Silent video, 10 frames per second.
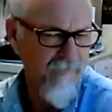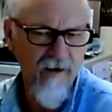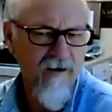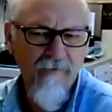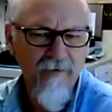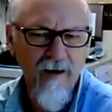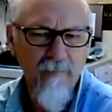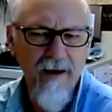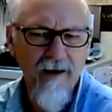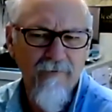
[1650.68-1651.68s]
feeling confident
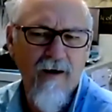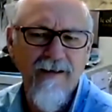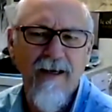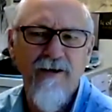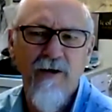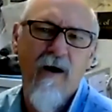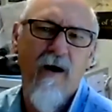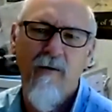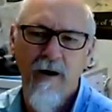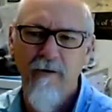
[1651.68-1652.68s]
about it? If I said to you,
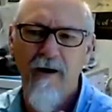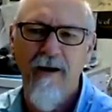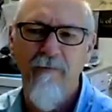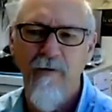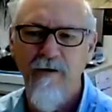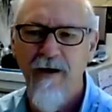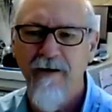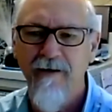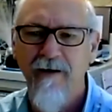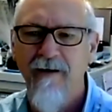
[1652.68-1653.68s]
what do you reckon? Would you
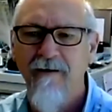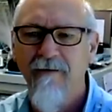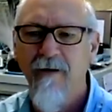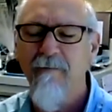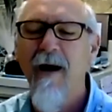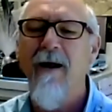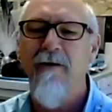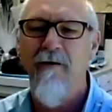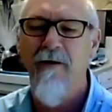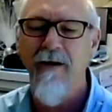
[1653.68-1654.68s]
get what mark
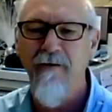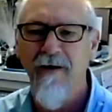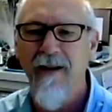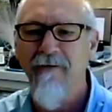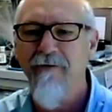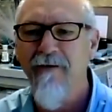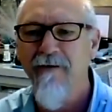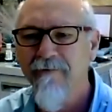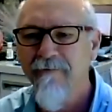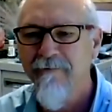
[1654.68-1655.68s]
do you reckon you're going to get for
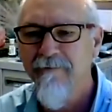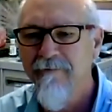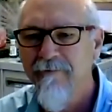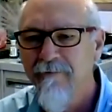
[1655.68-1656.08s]
it?